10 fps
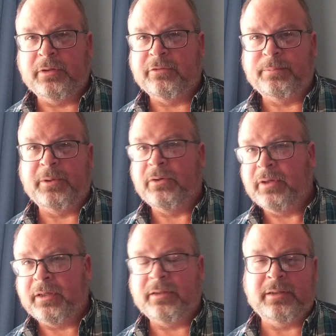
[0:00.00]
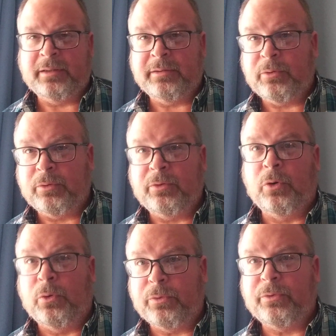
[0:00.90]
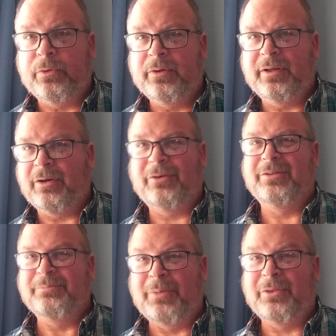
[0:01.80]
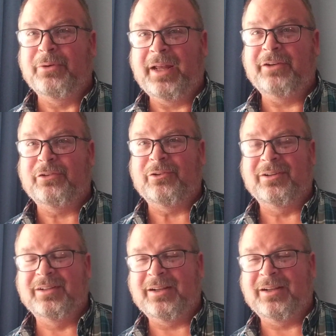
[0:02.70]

the spirit and earth, you know, Mother Nature.